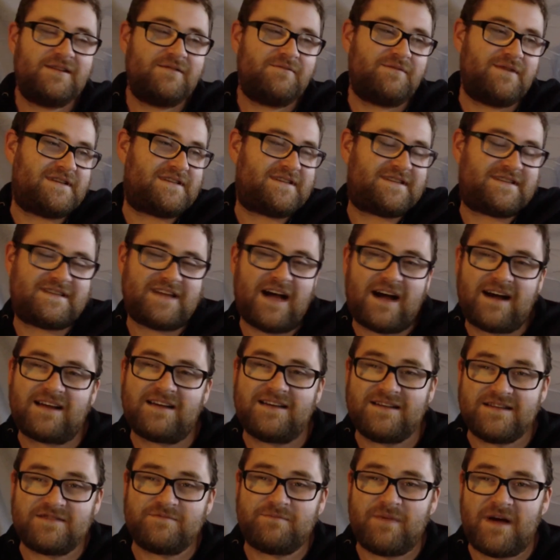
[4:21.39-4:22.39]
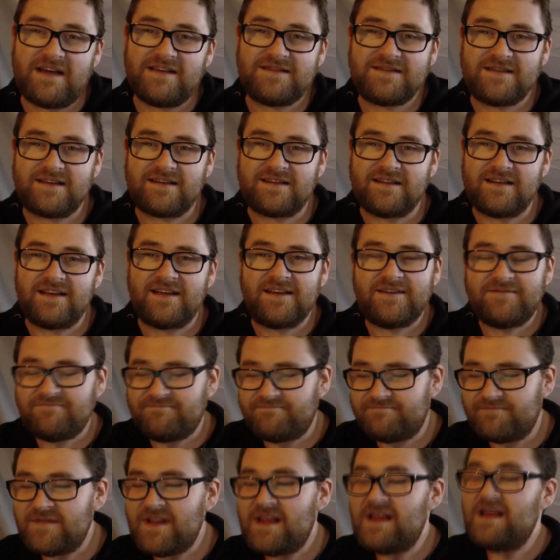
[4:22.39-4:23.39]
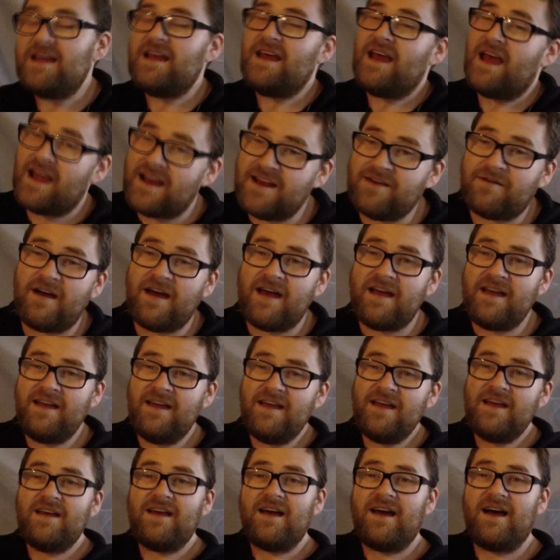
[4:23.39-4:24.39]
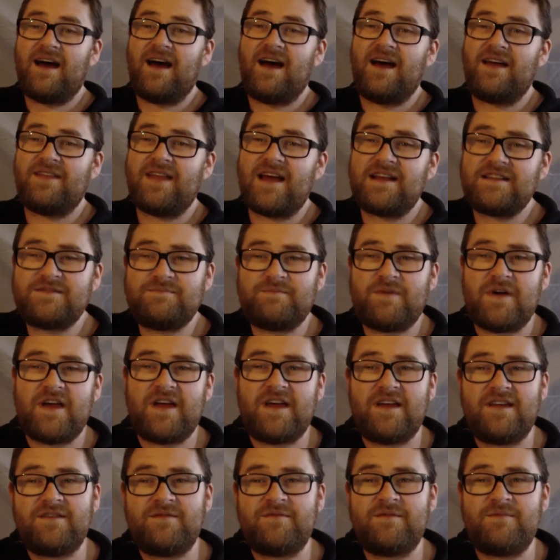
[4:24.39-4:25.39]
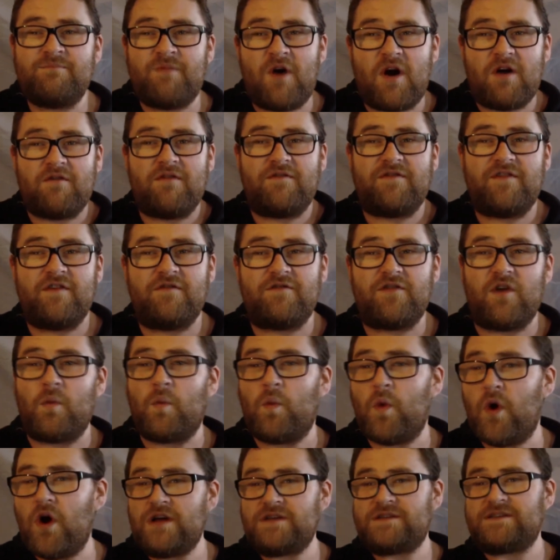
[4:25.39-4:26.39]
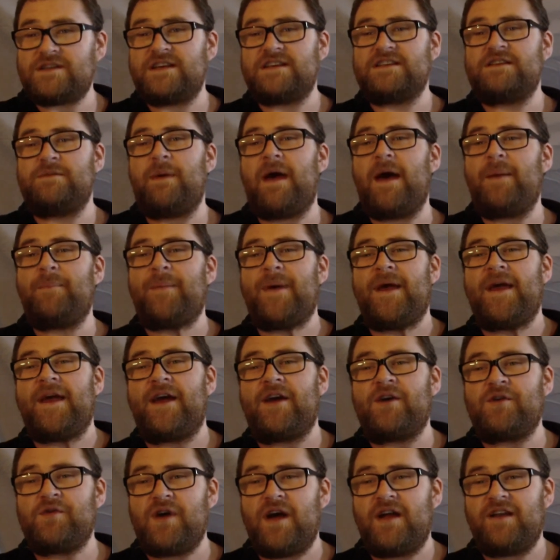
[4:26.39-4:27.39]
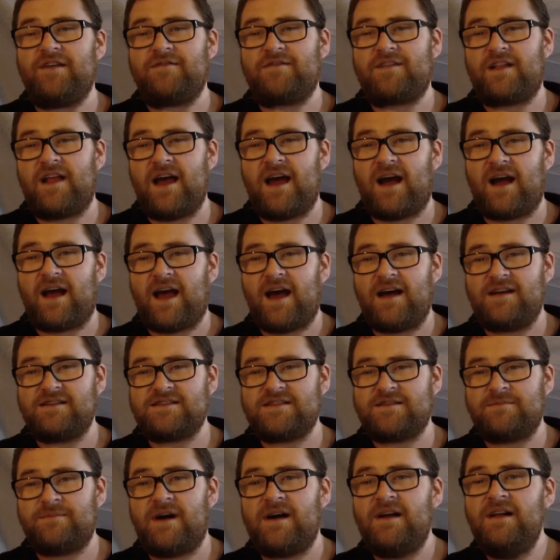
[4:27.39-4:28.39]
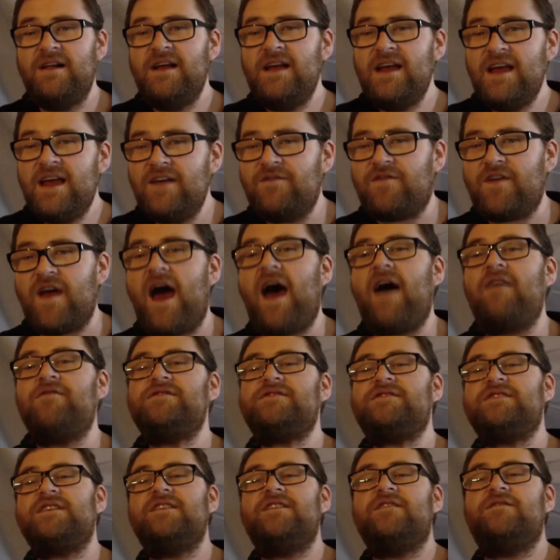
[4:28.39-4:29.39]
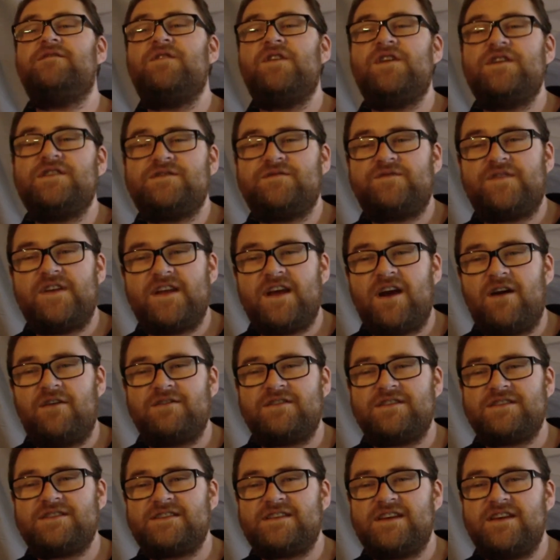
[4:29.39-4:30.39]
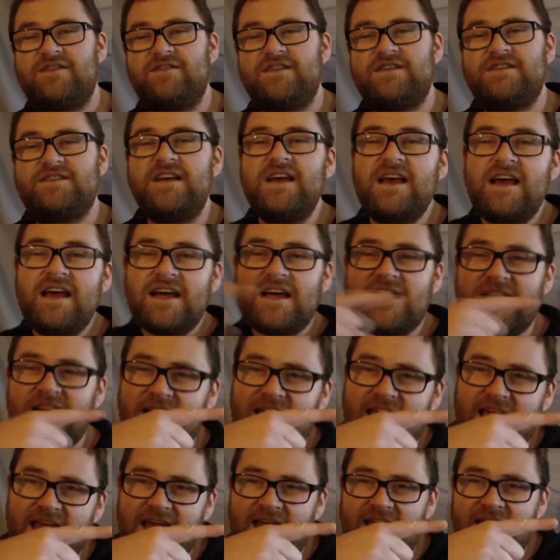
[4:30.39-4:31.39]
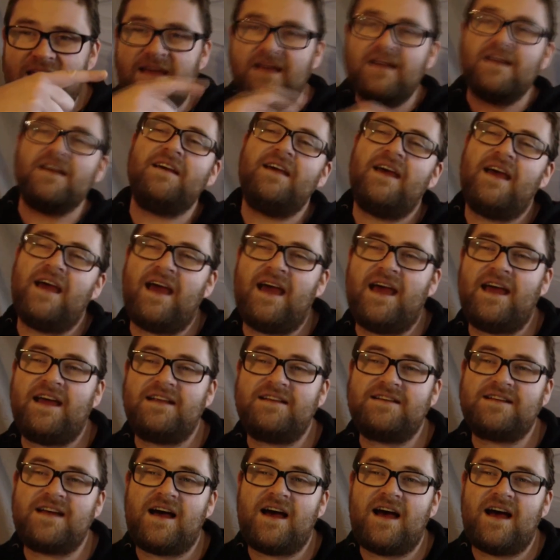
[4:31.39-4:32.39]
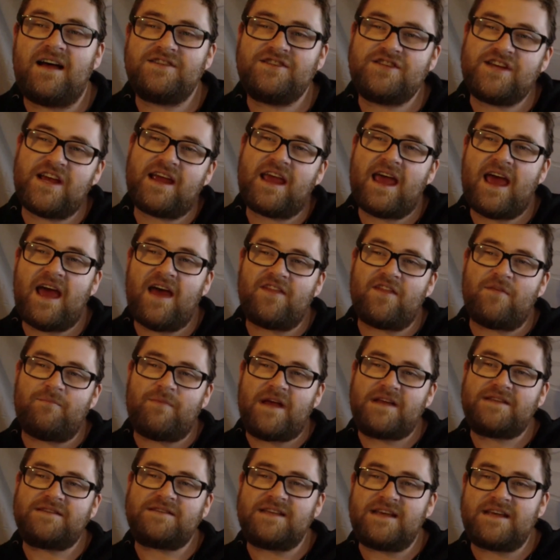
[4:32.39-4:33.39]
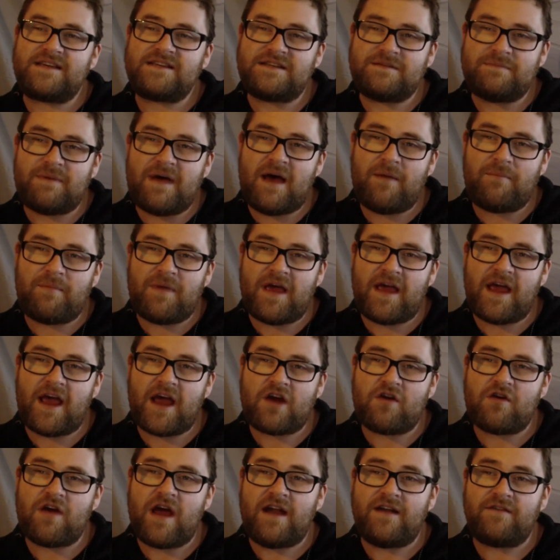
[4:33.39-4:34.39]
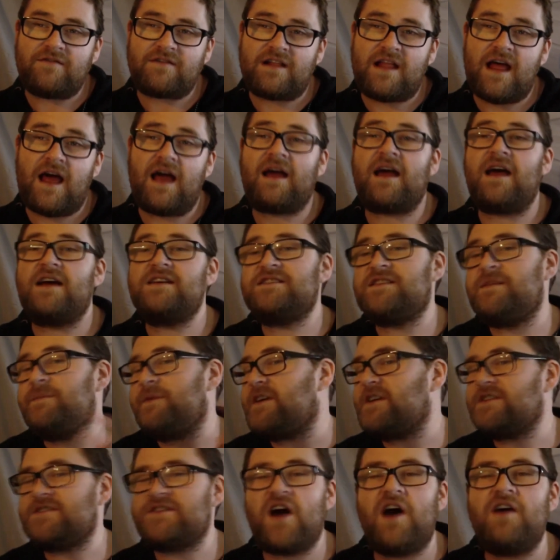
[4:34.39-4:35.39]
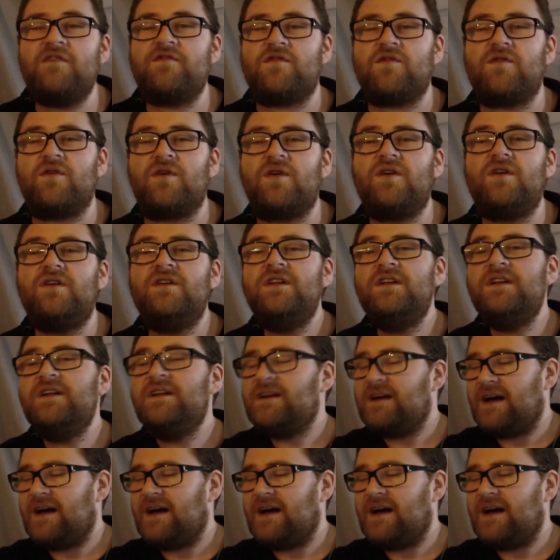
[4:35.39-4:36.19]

we're suckers, basically. Anyway, that's been my review of the worst things about being a Creative Cloud customer. If you haven't seen the first video in the series, click here and check out the best things about being a Creative Cloud customer, because overall,